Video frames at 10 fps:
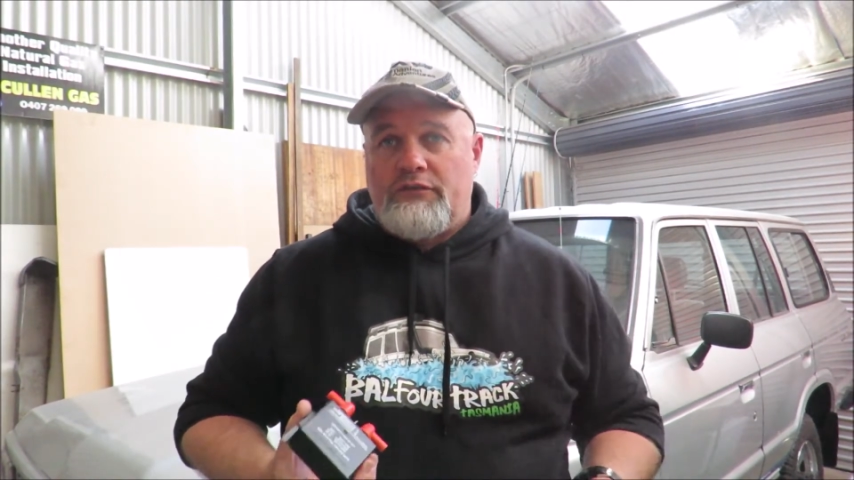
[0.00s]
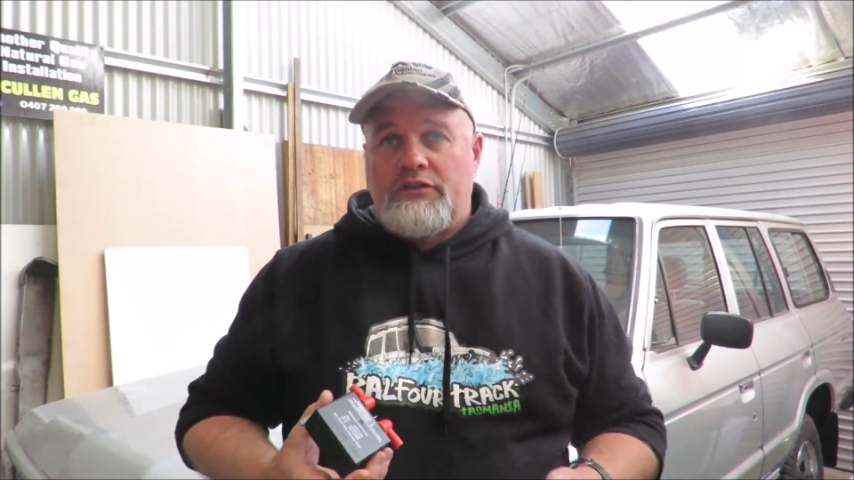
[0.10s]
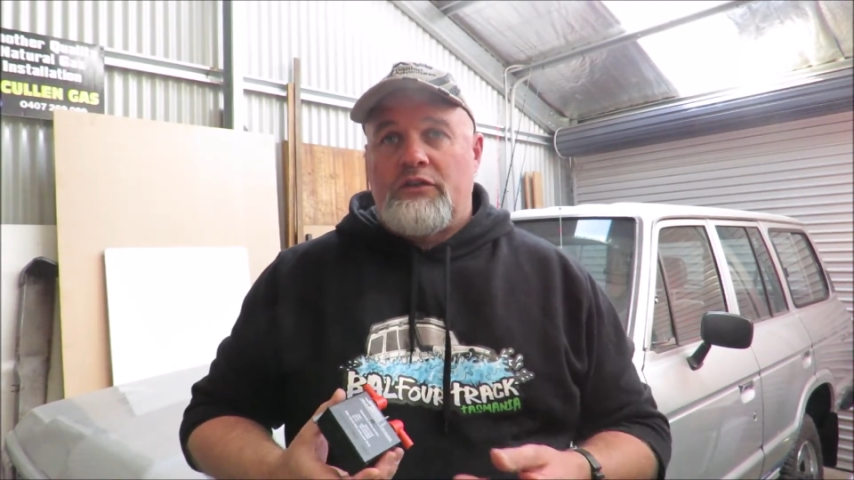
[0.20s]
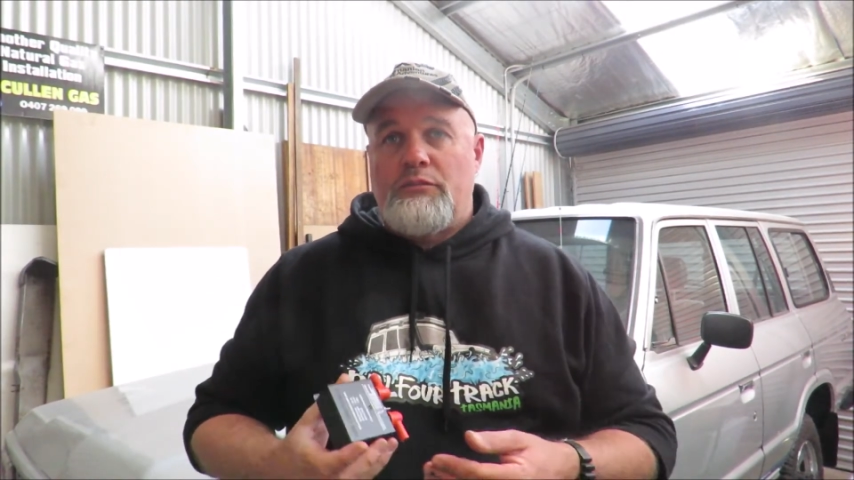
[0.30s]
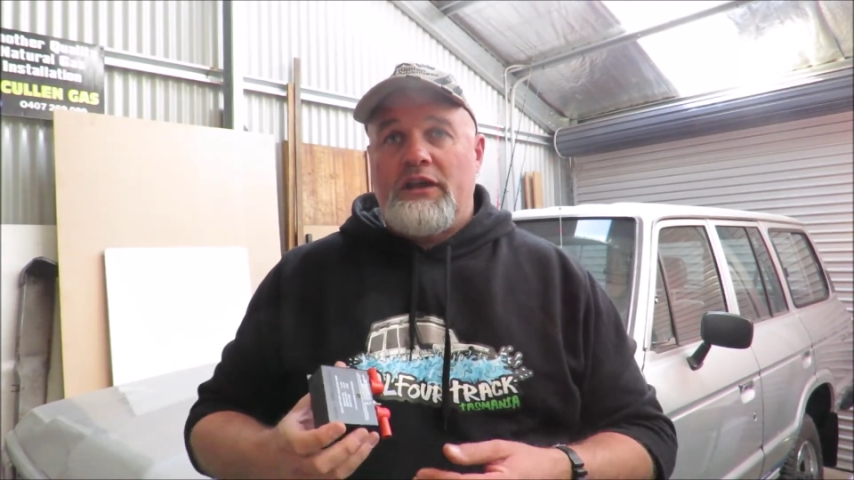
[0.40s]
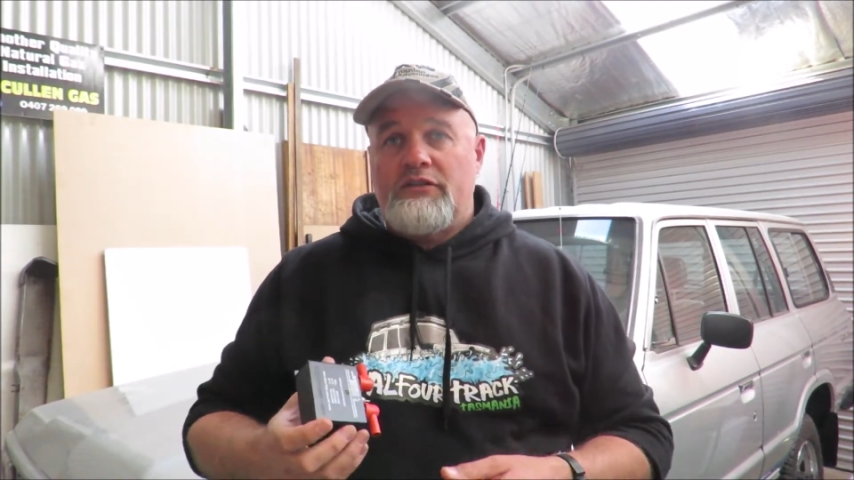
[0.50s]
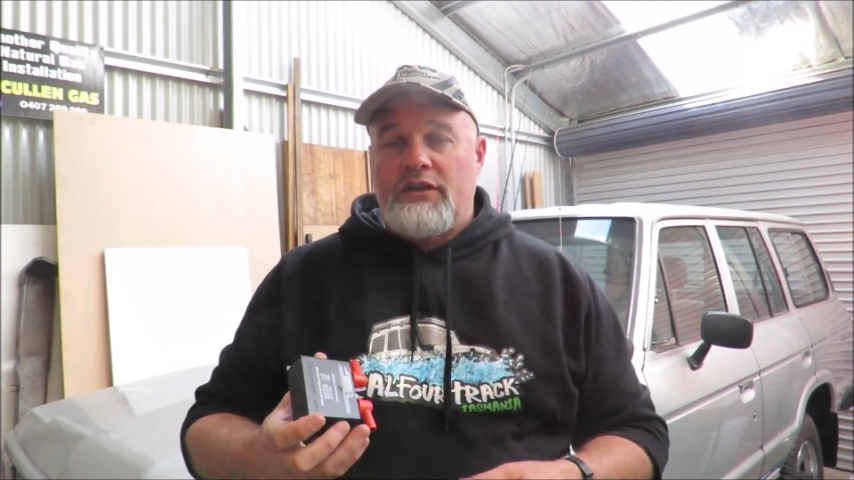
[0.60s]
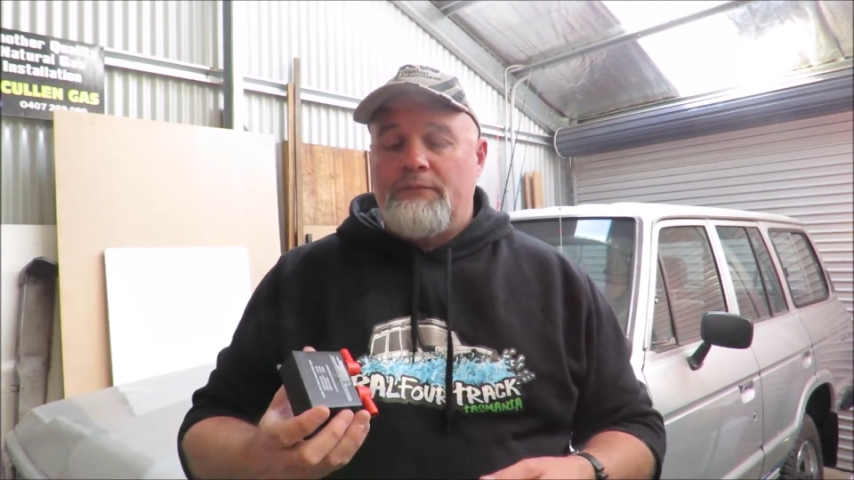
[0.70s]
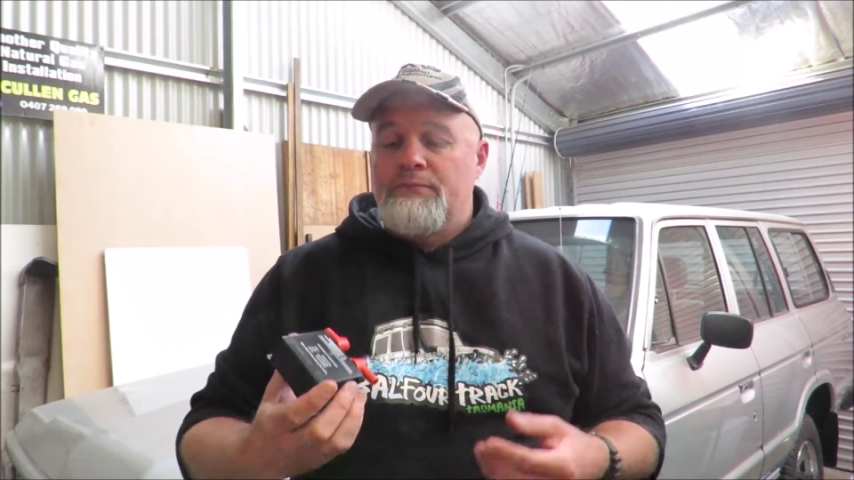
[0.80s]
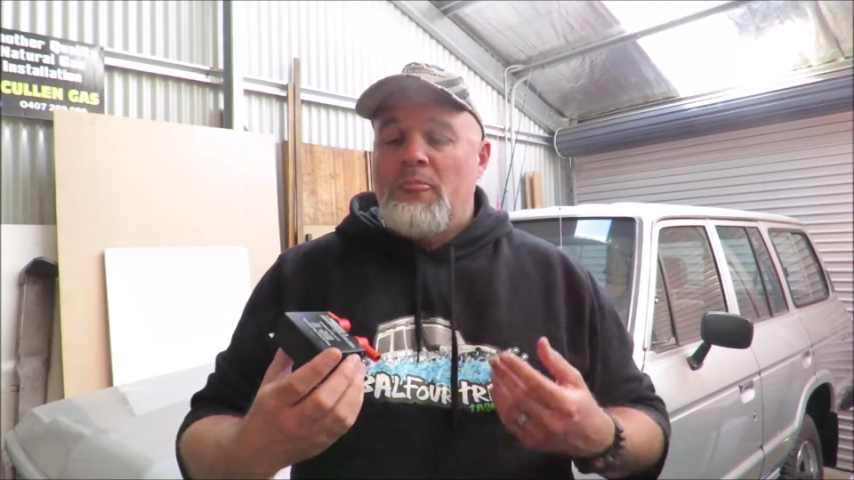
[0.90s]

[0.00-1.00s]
of its capacity.